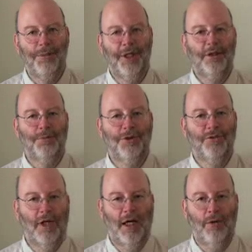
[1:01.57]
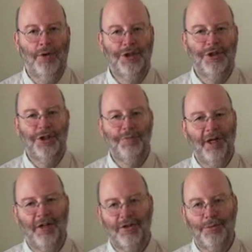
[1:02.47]
debasement of language,
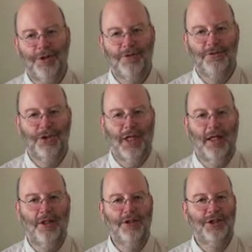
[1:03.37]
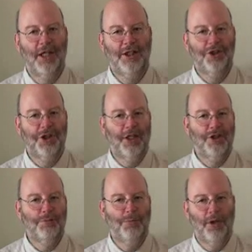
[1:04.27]
debasement of standards in
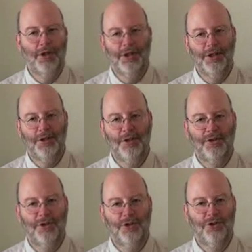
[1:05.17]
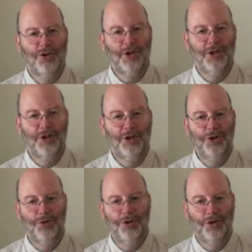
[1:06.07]
education, politics and other social
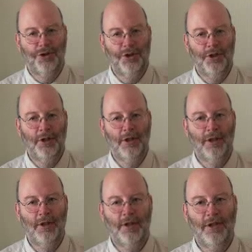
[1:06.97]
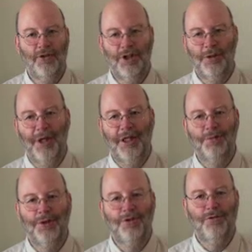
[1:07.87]
institutions, the
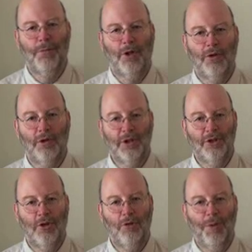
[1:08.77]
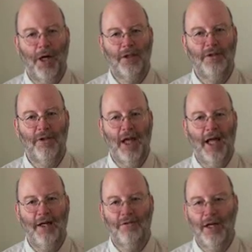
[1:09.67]
debasement of morals is all part of the
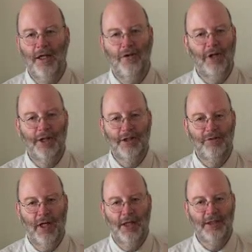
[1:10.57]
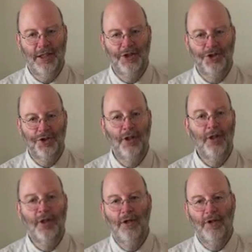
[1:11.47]
end of any great civilization
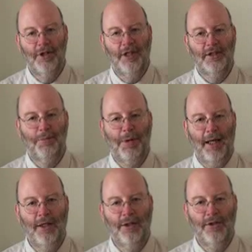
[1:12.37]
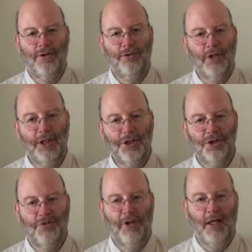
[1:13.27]
that has abandoned the
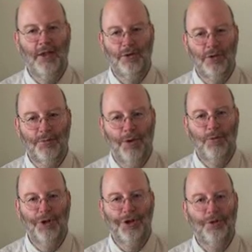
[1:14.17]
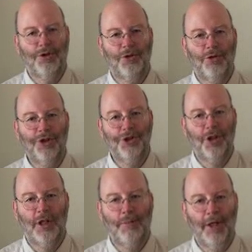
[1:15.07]
religious values upon which it was
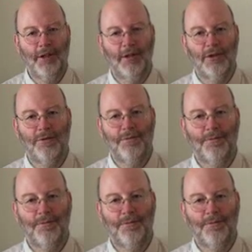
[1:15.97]
originally built.